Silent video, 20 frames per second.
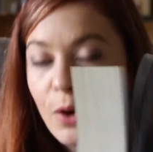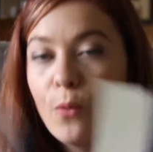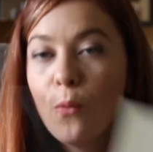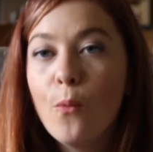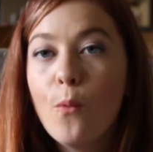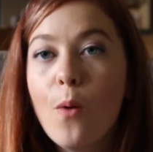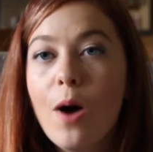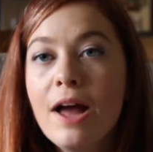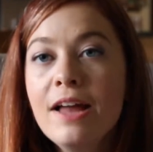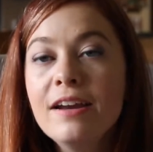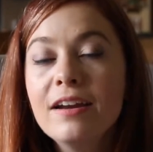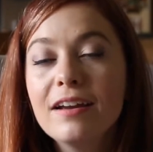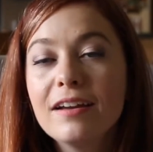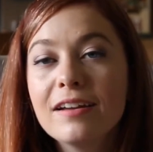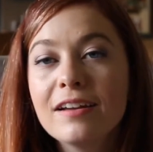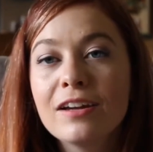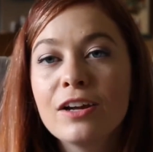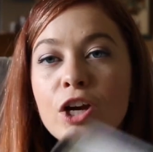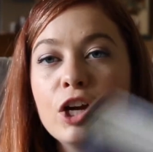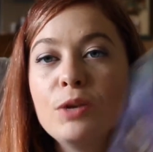What
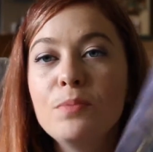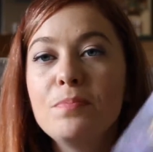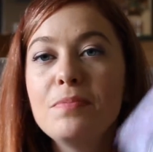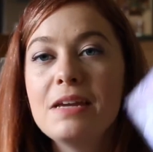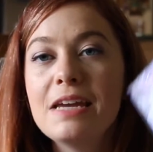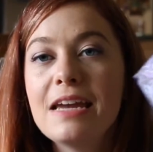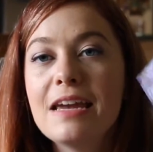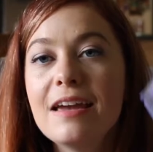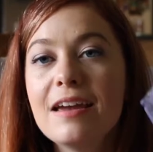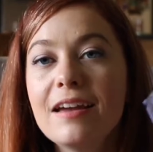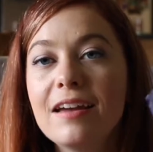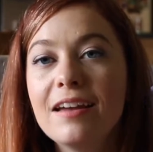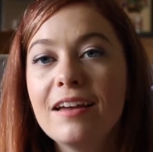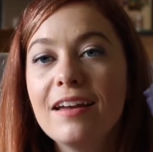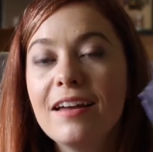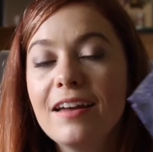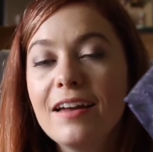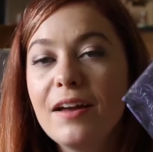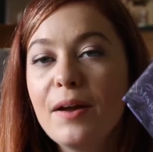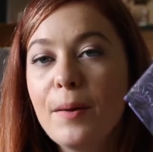could be
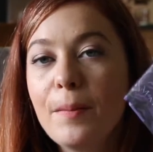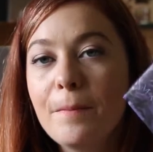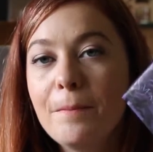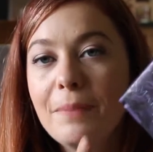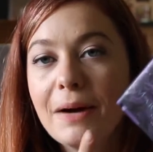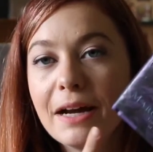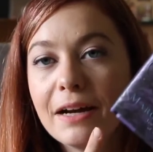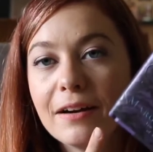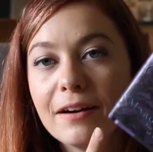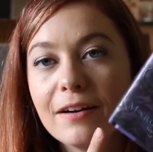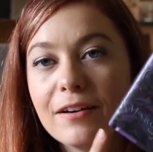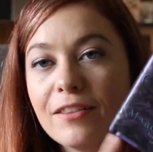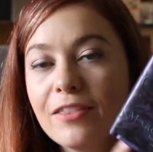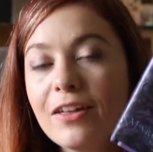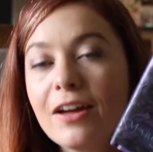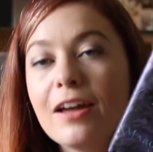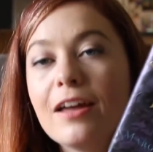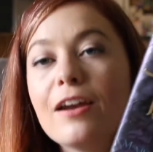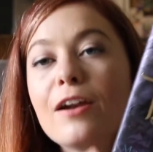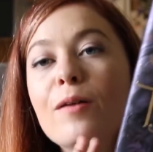better
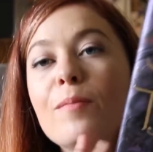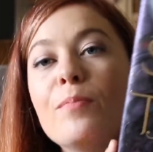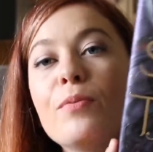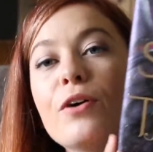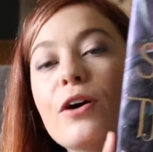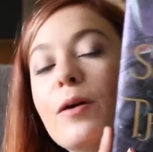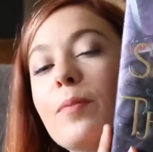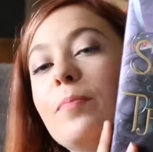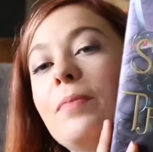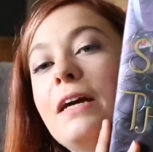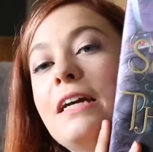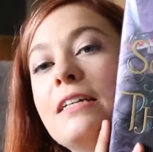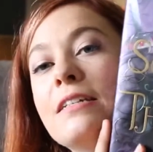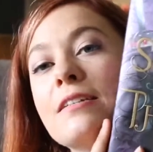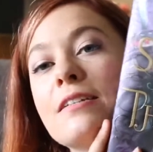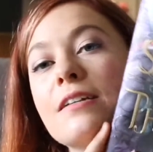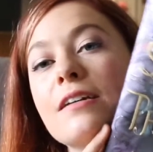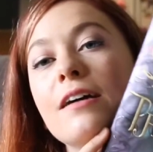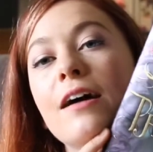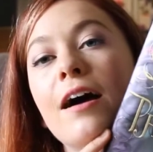than a book
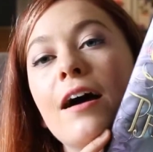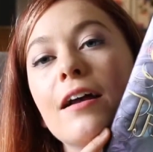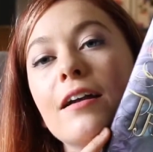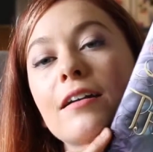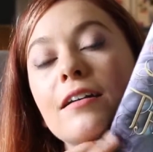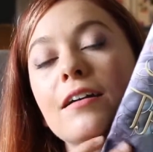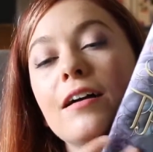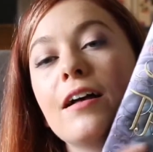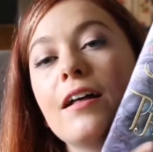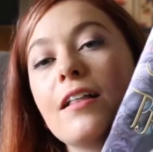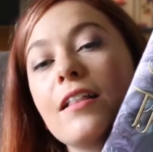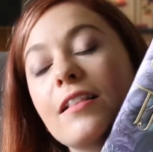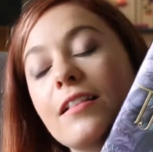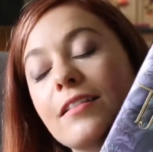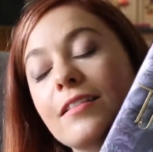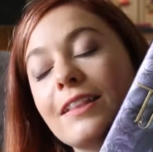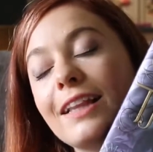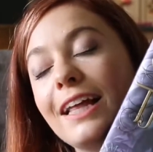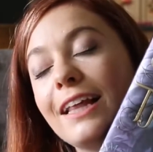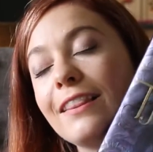based on
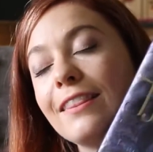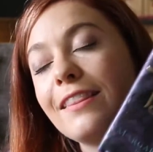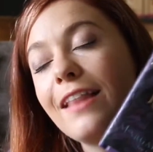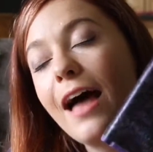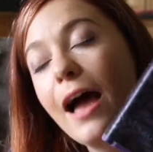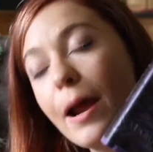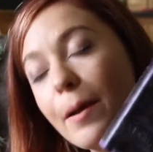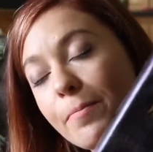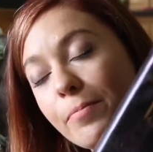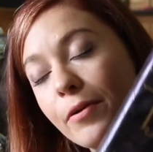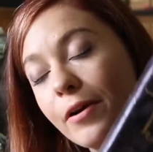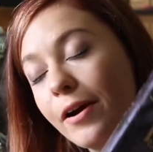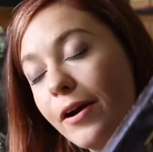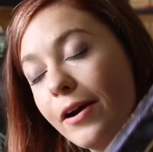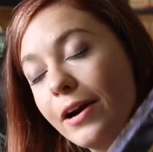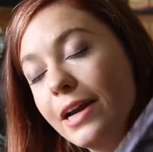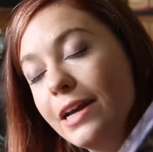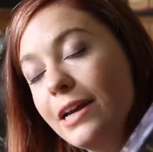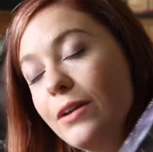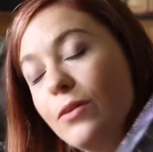a
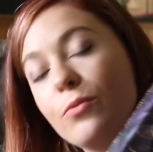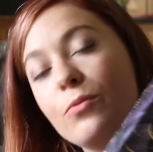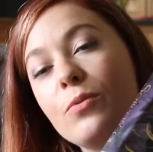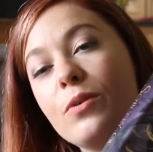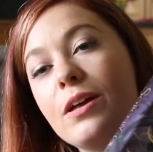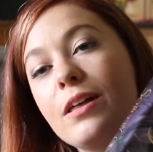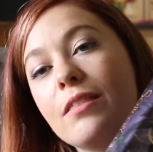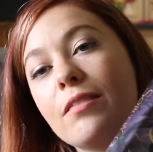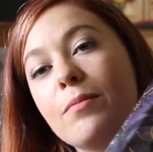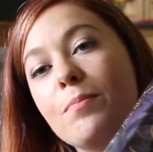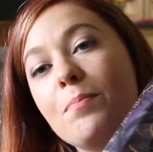library with